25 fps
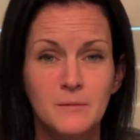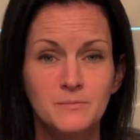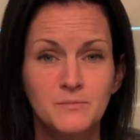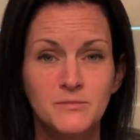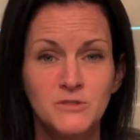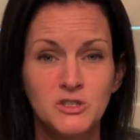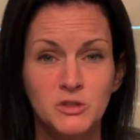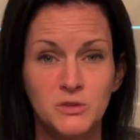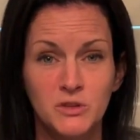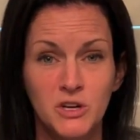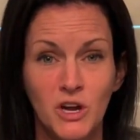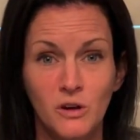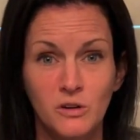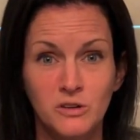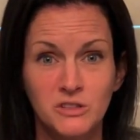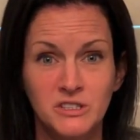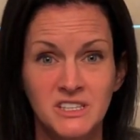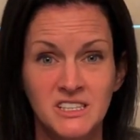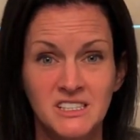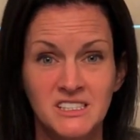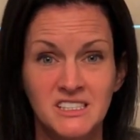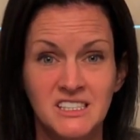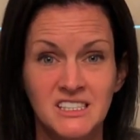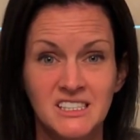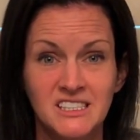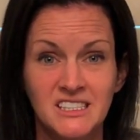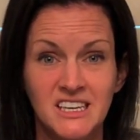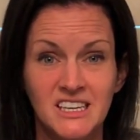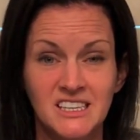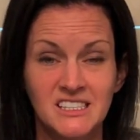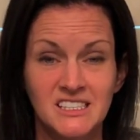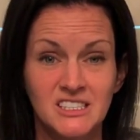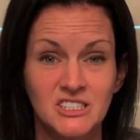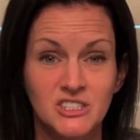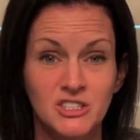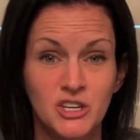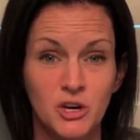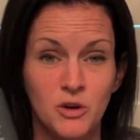So $1.66
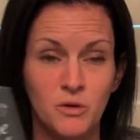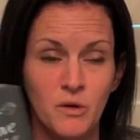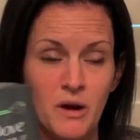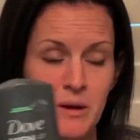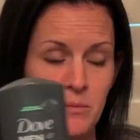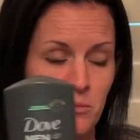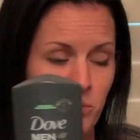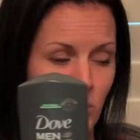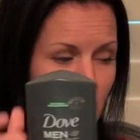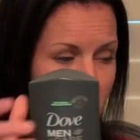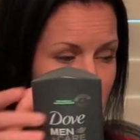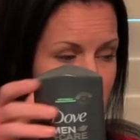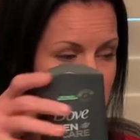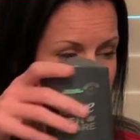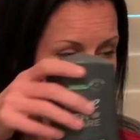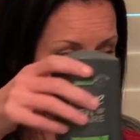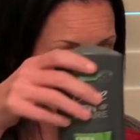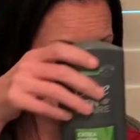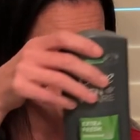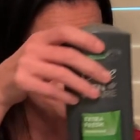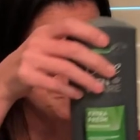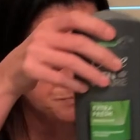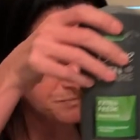is a great price.